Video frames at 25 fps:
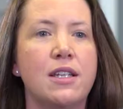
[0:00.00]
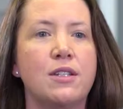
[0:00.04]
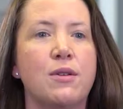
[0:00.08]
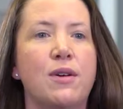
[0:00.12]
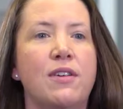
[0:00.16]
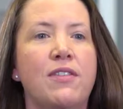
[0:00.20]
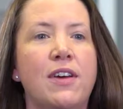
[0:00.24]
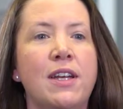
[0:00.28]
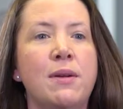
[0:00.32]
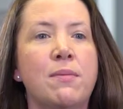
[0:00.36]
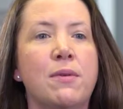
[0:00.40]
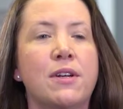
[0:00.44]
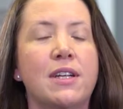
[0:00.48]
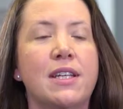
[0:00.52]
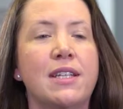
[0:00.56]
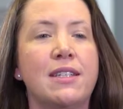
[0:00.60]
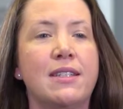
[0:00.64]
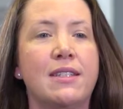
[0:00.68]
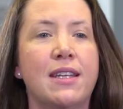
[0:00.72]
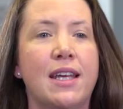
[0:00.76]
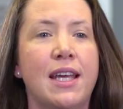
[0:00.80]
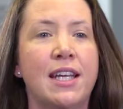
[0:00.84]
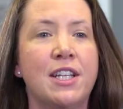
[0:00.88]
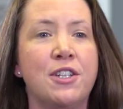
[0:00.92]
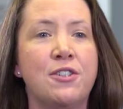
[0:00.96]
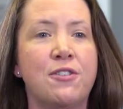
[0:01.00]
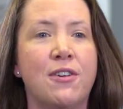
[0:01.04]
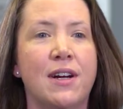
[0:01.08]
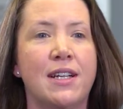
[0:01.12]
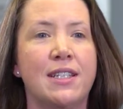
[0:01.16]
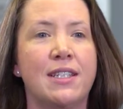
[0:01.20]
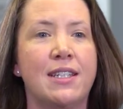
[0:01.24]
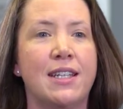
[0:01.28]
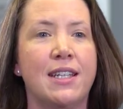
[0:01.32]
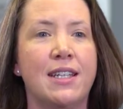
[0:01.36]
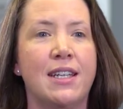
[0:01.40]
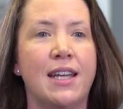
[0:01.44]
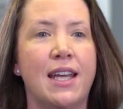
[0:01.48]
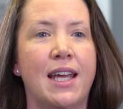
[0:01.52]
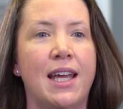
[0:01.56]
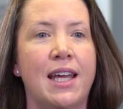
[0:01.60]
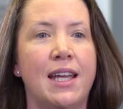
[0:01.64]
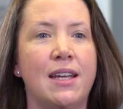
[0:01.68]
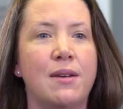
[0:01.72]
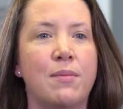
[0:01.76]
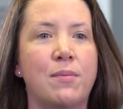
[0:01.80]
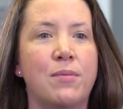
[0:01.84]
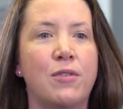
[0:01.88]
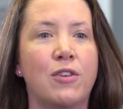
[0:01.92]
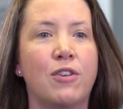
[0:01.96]
So if anybody's interested
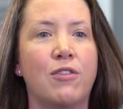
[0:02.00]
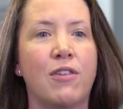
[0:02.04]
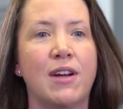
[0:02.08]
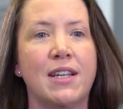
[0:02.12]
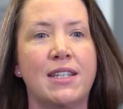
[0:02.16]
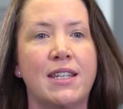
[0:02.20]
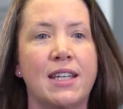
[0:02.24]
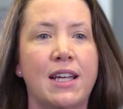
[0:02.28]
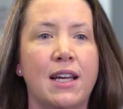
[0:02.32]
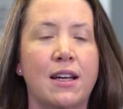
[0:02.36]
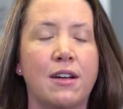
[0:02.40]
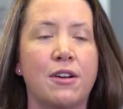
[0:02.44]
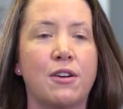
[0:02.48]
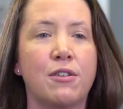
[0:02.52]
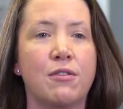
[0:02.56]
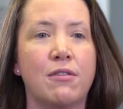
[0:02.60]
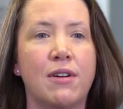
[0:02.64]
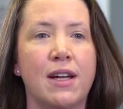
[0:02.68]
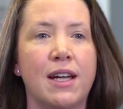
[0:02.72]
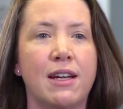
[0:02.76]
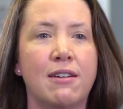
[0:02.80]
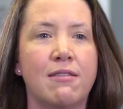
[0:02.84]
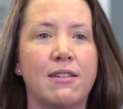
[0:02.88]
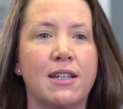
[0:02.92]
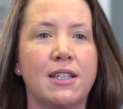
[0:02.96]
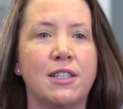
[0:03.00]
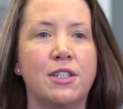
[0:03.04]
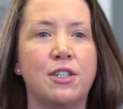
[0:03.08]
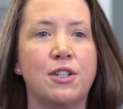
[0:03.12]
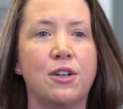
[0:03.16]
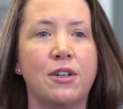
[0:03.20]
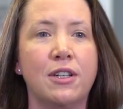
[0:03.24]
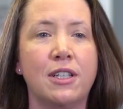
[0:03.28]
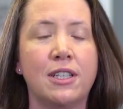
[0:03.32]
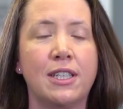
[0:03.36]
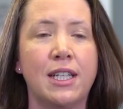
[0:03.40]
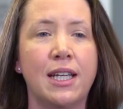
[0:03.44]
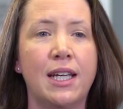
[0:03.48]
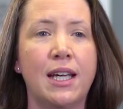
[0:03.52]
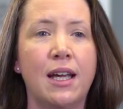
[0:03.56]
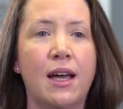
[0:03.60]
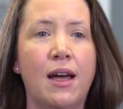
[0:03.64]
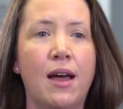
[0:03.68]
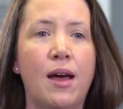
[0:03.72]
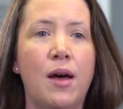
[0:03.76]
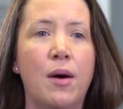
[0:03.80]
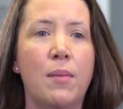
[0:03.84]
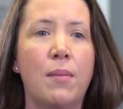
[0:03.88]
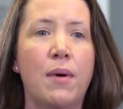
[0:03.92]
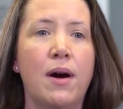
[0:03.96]
in progressing a career in geology,
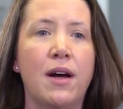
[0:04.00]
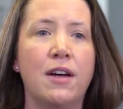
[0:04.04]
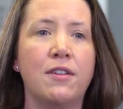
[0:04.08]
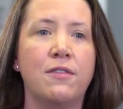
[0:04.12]
my